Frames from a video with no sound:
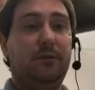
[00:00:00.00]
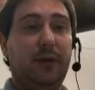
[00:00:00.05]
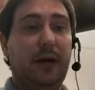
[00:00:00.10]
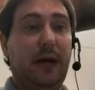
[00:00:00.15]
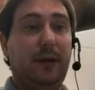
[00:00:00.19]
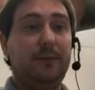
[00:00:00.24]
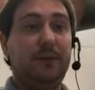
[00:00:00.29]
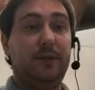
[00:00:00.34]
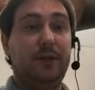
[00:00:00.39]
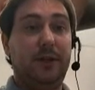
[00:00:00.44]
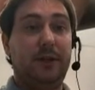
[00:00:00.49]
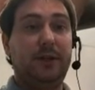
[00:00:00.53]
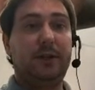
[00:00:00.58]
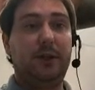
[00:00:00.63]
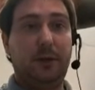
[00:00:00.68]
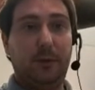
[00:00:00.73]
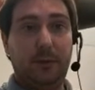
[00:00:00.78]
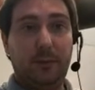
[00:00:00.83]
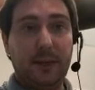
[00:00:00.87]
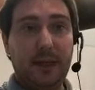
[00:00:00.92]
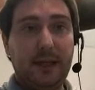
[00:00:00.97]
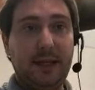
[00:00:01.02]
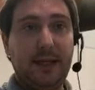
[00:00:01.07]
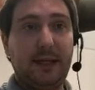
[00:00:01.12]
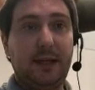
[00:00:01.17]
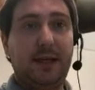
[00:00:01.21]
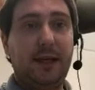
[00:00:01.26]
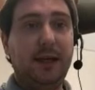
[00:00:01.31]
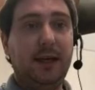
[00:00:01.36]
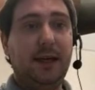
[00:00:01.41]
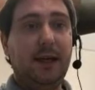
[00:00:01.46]
Crabs Adjust
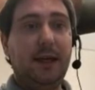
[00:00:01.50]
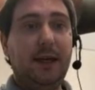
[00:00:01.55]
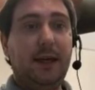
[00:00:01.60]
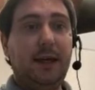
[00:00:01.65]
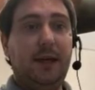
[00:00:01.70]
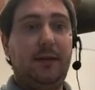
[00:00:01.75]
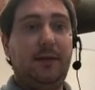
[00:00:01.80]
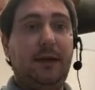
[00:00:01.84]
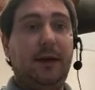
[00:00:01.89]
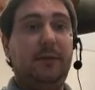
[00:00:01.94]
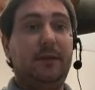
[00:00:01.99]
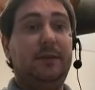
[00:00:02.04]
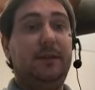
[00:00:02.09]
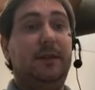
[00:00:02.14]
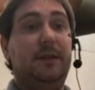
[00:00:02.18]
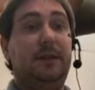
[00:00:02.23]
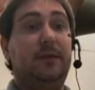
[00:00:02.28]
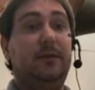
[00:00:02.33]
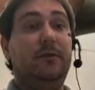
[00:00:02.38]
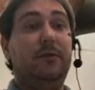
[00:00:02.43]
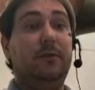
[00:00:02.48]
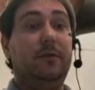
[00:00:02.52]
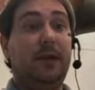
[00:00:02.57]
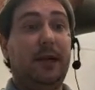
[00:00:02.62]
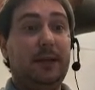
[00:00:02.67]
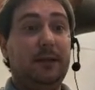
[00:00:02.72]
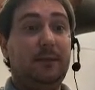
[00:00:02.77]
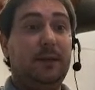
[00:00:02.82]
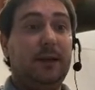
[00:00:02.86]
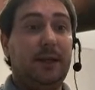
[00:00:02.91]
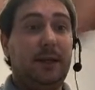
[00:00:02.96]
Humidity, and that was an
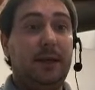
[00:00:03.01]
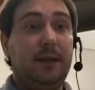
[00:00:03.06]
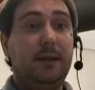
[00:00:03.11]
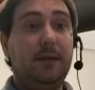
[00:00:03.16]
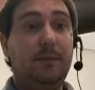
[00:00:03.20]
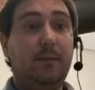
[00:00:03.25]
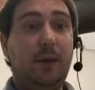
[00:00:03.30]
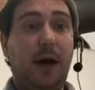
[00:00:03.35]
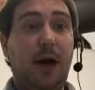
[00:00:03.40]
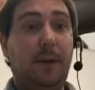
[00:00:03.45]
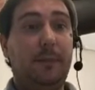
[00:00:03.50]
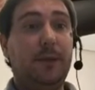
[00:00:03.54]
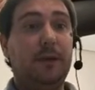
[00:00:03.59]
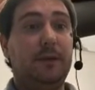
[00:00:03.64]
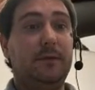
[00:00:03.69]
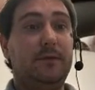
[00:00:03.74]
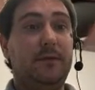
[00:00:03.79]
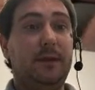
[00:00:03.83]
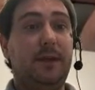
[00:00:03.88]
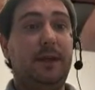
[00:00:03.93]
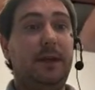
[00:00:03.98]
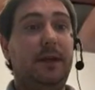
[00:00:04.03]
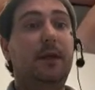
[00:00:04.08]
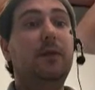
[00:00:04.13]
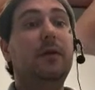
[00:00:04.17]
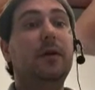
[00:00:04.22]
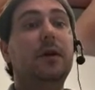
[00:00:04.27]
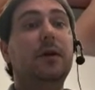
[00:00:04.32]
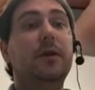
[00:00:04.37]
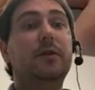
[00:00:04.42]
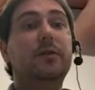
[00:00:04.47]
incredibly popular
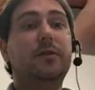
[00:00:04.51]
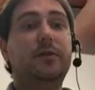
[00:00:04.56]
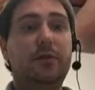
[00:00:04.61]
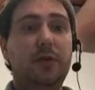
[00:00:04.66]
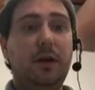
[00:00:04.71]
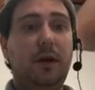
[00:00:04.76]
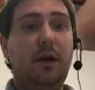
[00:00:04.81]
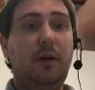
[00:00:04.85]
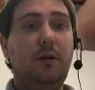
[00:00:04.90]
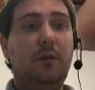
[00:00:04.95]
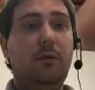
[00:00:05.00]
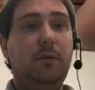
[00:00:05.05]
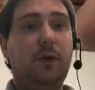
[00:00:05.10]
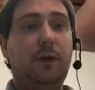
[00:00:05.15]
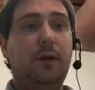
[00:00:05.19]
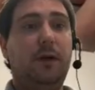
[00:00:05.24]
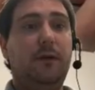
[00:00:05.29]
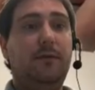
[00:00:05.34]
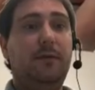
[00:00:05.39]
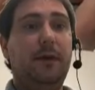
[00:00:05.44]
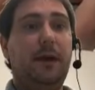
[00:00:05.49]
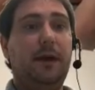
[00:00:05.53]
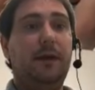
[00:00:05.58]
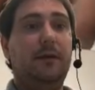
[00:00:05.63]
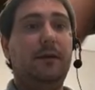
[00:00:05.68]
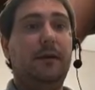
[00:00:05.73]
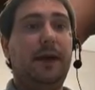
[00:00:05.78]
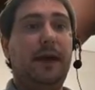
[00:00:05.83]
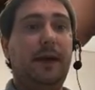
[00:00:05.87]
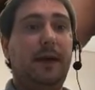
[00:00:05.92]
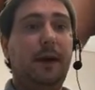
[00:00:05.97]
video. So we're going to
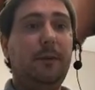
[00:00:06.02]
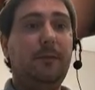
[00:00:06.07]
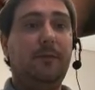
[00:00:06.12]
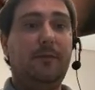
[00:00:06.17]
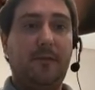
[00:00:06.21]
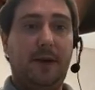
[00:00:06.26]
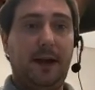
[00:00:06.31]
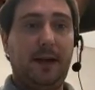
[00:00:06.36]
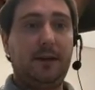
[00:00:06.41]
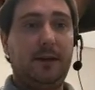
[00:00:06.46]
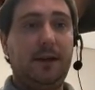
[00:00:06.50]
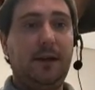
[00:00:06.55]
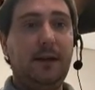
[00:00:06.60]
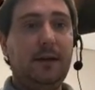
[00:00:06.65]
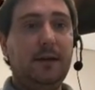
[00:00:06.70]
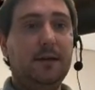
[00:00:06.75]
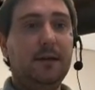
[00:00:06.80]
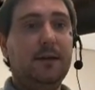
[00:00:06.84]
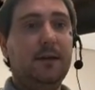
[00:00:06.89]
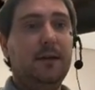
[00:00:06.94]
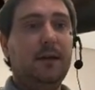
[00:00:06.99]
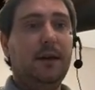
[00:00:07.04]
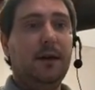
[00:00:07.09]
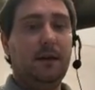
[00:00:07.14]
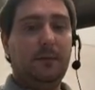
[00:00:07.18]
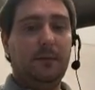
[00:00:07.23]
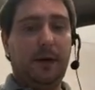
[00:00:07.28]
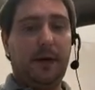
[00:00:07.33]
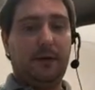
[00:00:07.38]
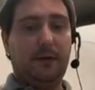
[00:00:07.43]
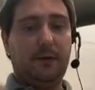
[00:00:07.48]
follow that up finally
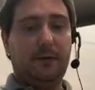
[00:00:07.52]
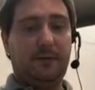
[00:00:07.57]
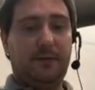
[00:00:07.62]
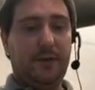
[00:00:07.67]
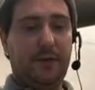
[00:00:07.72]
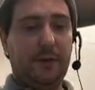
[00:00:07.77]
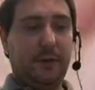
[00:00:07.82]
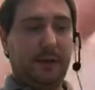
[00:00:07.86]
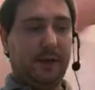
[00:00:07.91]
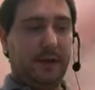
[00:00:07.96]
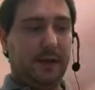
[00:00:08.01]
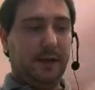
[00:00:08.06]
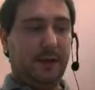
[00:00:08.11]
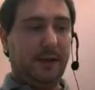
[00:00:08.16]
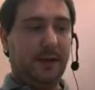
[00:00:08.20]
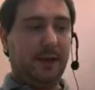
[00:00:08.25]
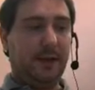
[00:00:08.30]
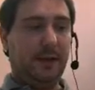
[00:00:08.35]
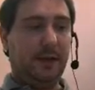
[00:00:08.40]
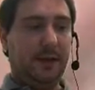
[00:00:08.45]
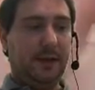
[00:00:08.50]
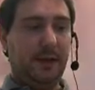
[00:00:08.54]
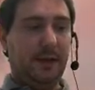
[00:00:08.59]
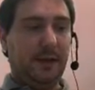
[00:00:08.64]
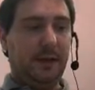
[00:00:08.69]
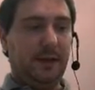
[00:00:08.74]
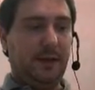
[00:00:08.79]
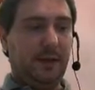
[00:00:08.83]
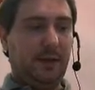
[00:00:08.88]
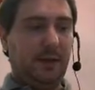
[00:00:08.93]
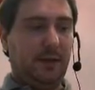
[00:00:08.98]
by reviewing
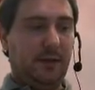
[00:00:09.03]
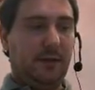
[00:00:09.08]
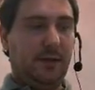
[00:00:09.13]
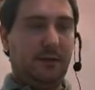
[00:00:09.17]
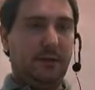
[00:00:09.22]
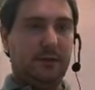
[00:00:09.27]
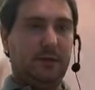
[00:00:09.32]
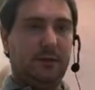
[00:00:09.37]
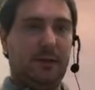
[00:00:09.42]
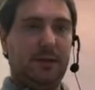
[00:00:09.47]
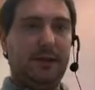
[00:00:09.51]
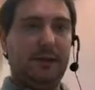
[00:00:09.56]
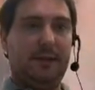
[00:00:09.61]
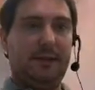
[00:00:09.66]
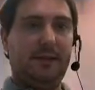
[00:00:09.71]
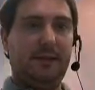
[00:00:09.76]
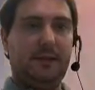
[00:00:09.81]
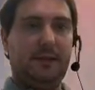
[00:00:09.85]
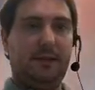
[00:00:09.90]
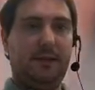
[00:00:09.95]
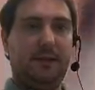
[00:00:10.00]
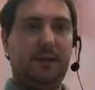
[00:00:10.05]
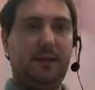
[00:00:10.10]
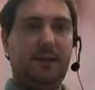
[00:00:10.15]
the newest releases